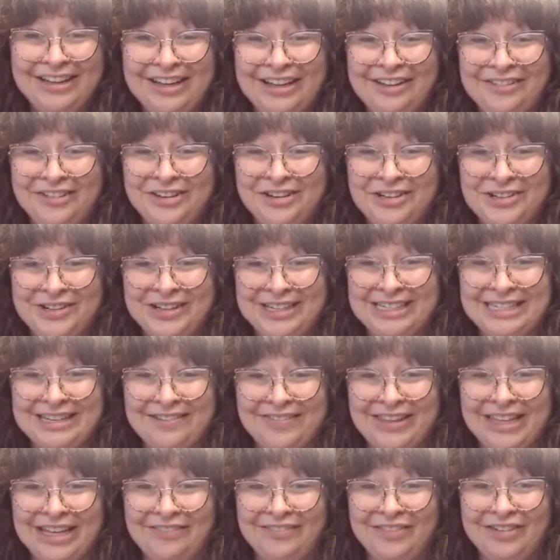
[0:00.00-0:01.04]
if you're doing
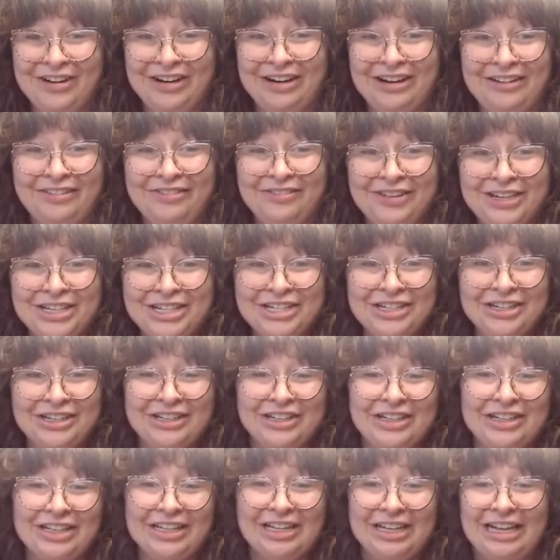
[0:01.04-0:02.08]
something more
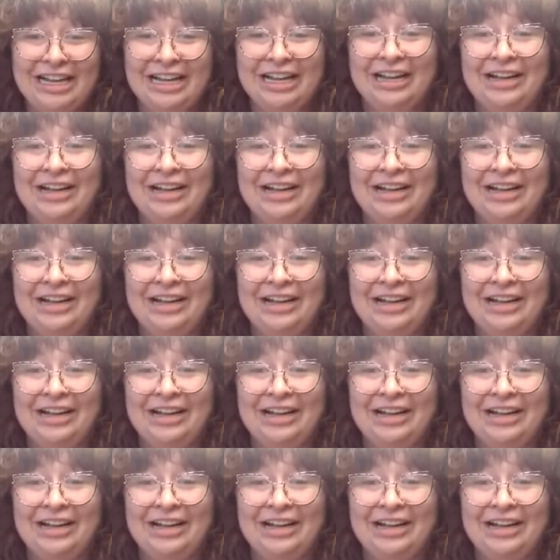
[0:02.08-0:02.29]
official,